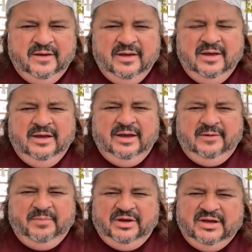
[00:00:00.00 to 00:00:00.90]
But
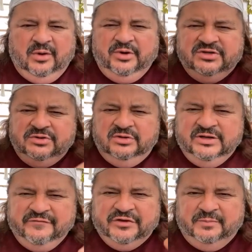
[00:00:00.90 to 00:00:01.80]
yet we still leave with
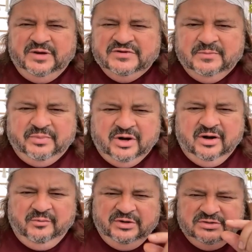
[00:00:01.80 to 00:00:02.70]
a piece in part, and we
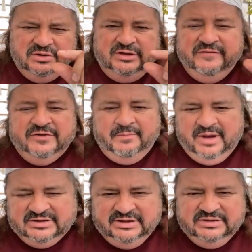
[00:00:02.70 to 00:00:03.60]
still leave with a
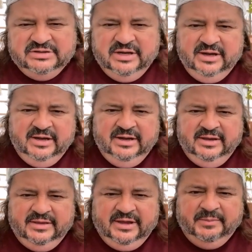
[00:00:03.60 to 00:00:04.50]
message
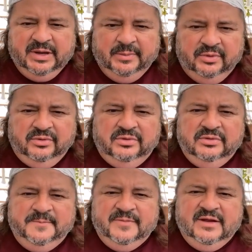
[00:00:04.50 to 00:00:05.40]
that people
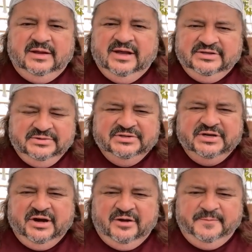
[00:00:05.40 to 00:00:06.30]
like to
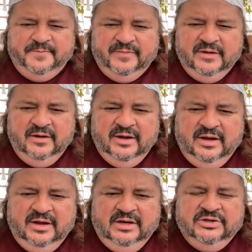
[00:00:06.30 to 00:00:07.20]
share.
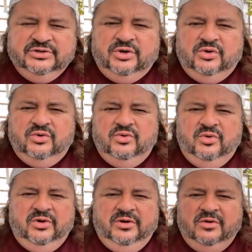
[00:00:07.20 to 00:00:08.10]
So
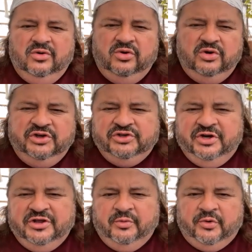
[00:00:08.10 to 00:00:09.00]
is there anything
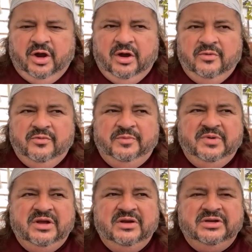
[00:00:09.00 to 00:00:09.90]
wrong with being
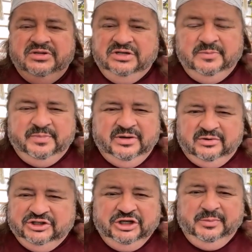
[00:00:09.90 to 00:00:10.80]
a sheep or
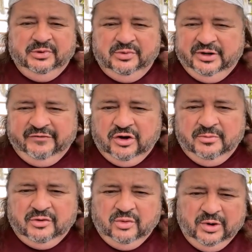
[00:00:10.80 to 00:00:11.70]
sheeple, whatever you call them, or a
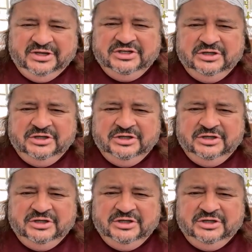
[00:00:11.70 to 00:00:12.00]
white sheep?